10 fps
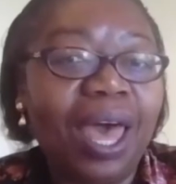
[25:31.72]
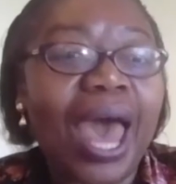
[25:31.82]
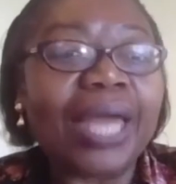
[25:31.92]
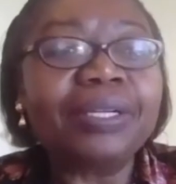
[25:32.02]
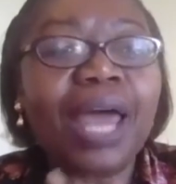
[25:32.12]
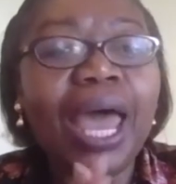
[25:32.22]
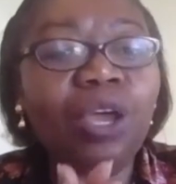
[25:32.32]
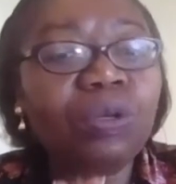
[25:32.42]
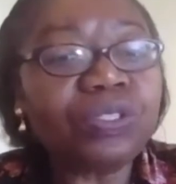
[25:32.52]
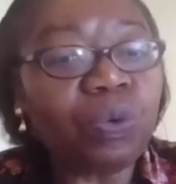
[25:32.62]
And
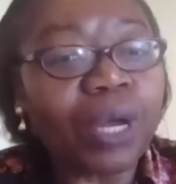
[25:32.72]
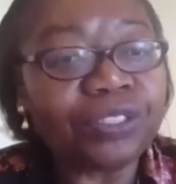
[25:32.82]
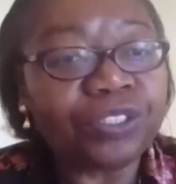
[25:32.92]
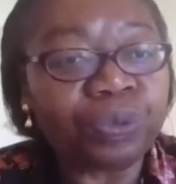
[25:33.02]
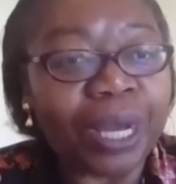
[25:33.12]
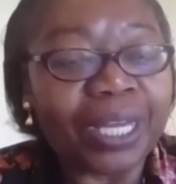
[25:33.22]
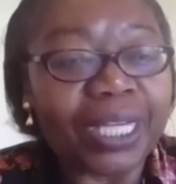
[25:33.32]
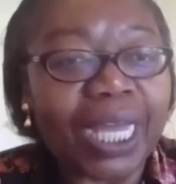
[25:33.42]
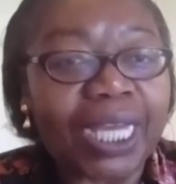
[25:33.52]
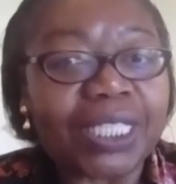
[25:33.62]
I also want to
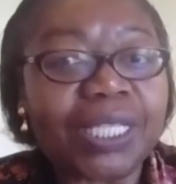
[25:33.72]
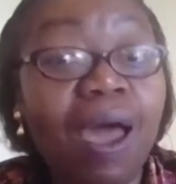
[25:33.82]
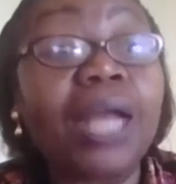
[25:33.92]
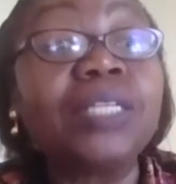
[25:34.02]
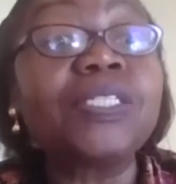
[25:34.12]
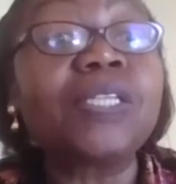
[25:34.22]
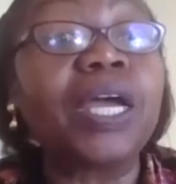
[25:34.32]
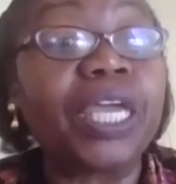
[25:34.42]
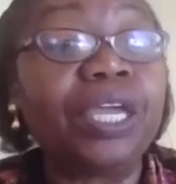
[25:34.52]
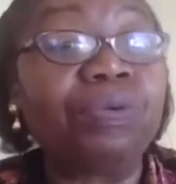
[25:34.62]
recognize the
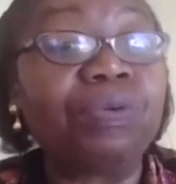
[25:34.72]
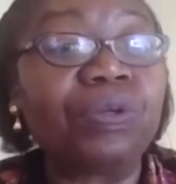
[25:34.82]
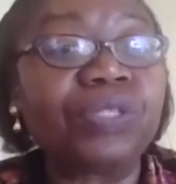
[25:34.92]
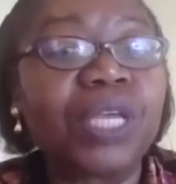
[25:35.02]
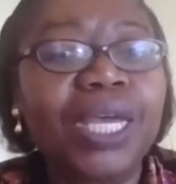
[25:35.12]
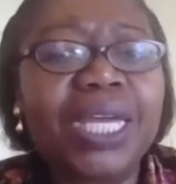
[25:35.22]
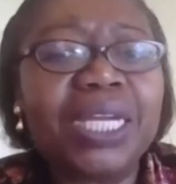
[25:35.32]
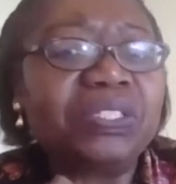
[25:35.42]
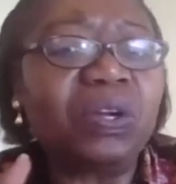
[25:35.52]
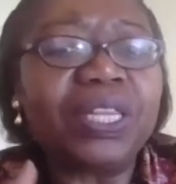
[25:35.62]
unsung heroes.
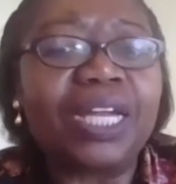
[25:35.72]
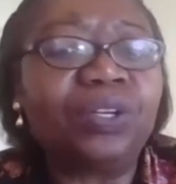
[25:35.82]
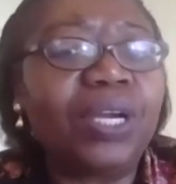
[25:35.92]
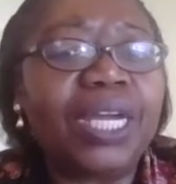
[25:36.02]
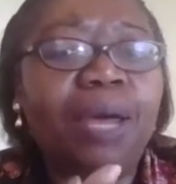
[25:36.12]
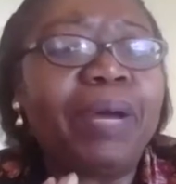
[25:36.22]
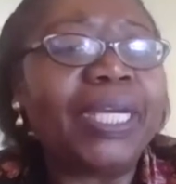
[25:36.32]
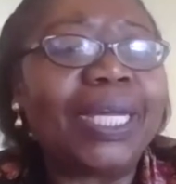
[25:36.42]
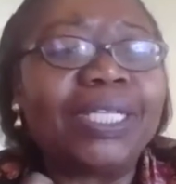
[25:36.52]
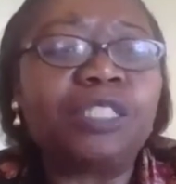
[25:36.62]
It is not that Dolika
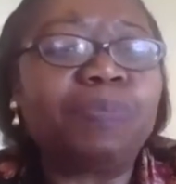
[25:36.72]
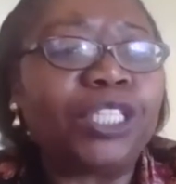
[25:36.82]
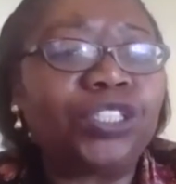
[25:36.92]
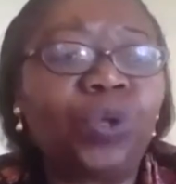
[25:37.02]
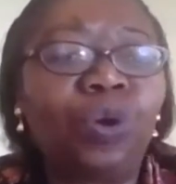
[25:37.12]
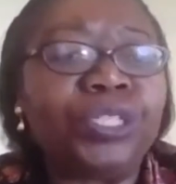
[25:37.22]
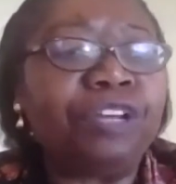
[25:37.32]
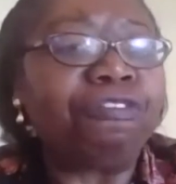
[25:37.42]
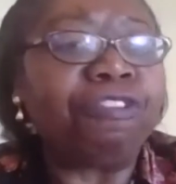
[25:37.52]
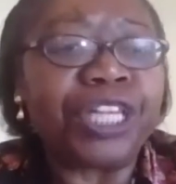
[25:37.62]
Banda is special or
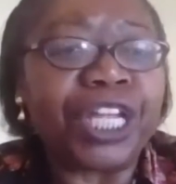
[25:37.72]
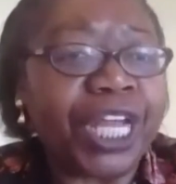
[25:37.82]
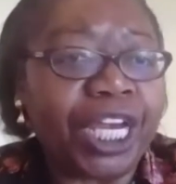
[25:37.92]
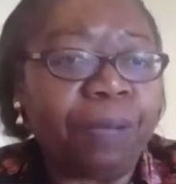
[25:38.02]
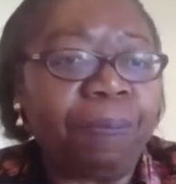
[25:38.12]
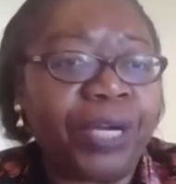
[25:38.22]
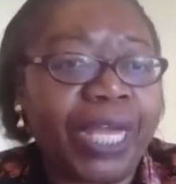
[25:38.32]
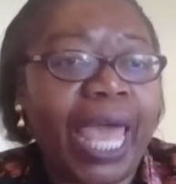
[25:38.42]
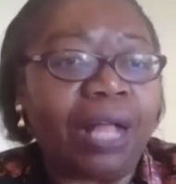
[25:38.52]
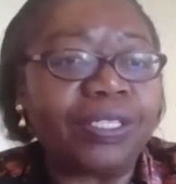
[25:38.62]
different than
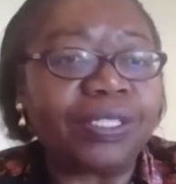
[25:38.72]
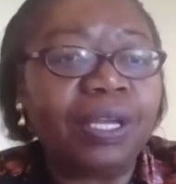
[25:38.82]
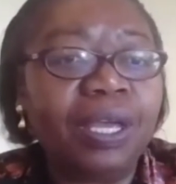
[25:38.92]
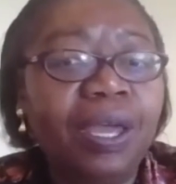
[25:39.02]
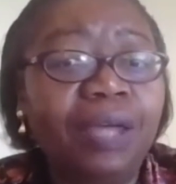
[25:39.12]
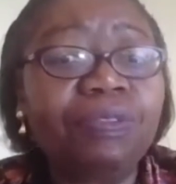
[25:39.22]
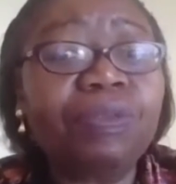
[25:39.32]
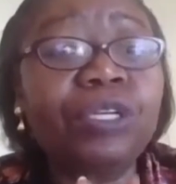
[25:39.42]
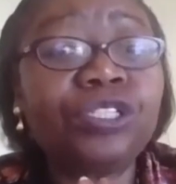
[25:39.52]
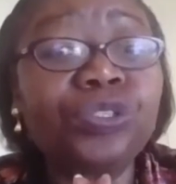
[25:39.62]
anybody else. I
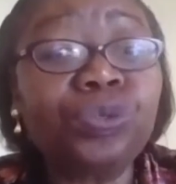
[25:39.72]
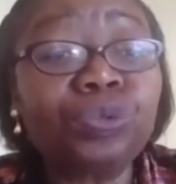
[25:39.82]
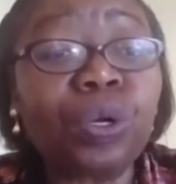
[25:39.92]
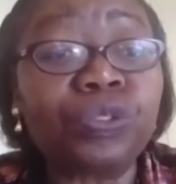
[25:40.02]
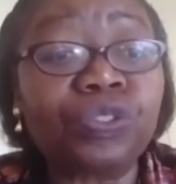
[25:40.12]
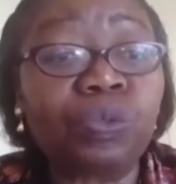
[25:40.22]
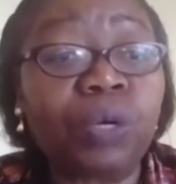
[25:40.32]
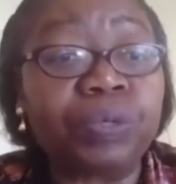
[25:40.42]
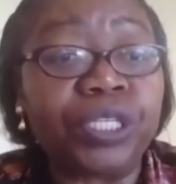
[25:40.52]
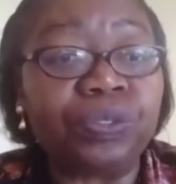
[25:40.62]
think there are two roles to
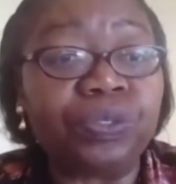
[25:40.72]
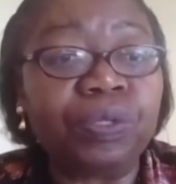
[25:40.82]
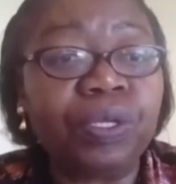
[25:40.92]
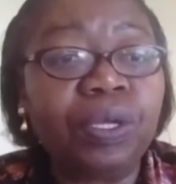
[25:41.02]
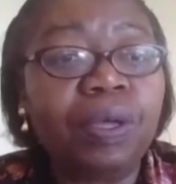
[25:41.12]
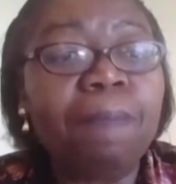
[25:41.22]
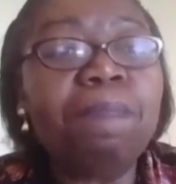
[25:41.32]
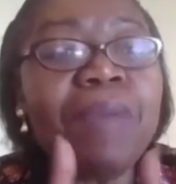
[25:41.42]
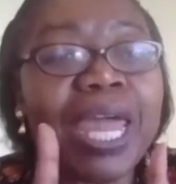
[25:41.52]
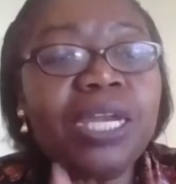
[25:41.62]
what we do.
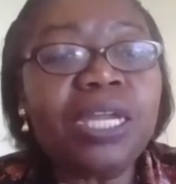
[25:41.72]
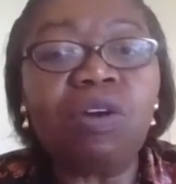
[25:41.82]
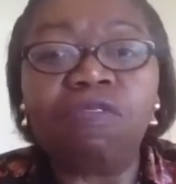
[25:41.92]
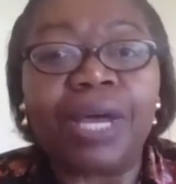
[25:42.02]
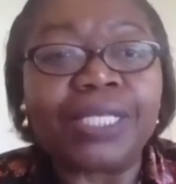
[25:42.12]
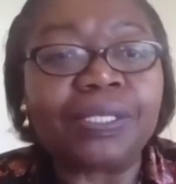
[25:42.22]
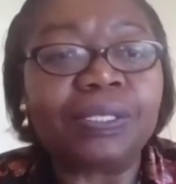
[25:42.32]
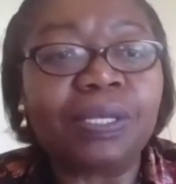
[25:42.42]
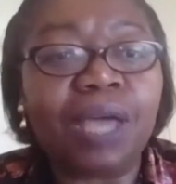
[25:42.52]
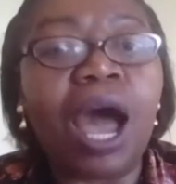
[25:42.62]
Many of
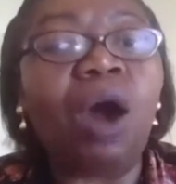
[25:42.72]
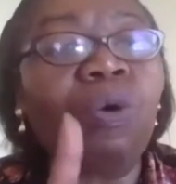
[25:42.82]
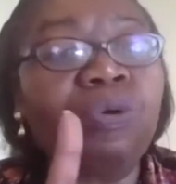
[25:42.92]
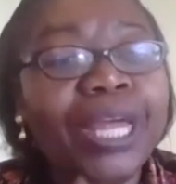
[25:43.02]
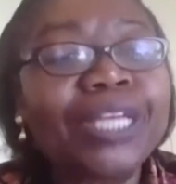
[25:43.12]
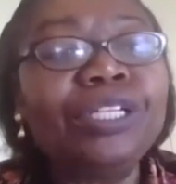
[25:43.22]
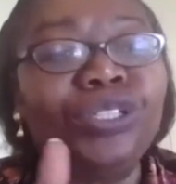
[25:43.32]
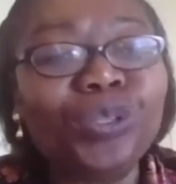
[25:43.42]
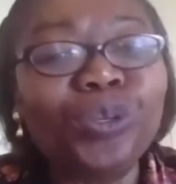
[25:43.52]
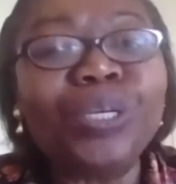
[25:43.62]
us are already
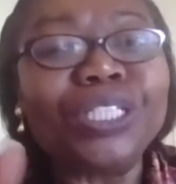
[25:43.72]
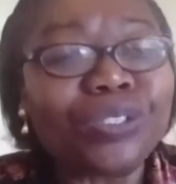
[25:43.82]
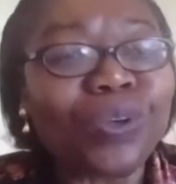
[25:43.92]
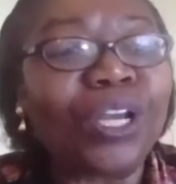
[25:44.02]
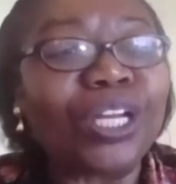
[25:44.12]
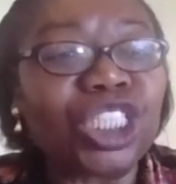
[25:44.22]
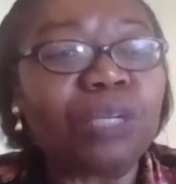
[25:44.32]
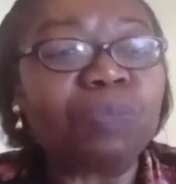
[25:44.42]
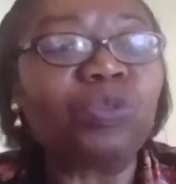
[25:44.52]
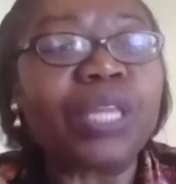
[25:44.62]
doing
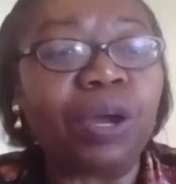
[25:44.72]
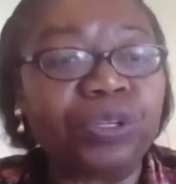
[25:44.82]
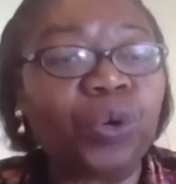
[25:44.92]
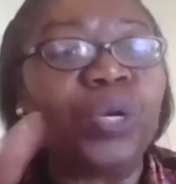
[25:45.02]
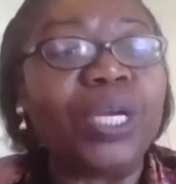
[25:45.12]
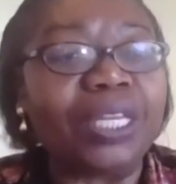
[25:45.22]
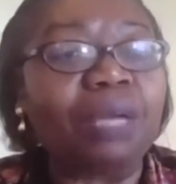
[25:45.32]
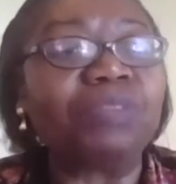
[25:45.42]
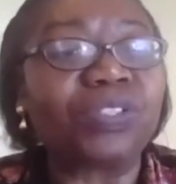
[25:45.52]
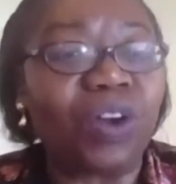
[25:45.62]
scholarships without calling
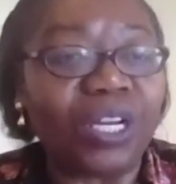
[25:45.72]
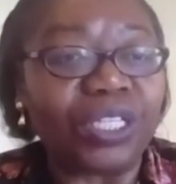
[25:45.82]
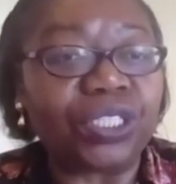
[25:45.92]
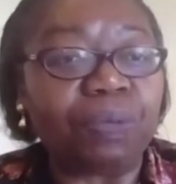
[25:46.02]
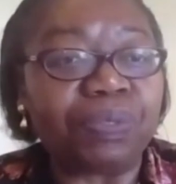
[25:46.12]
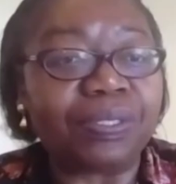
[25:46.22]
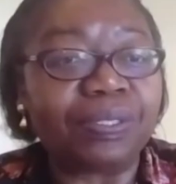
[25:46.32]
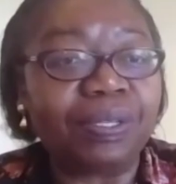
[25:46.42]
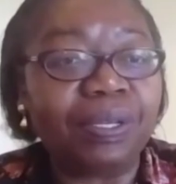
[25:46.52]
them scholarships.